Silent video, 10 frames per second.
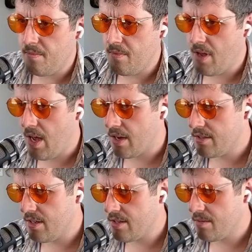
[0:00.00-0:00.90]

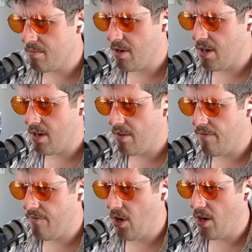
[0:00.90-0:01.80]
access my
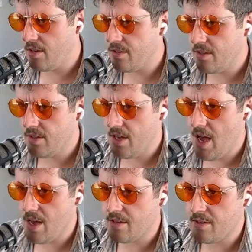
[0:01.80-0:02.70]
font.
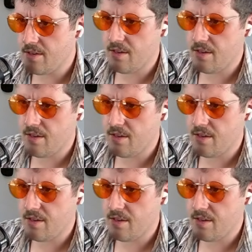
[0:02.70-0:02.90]
Yes.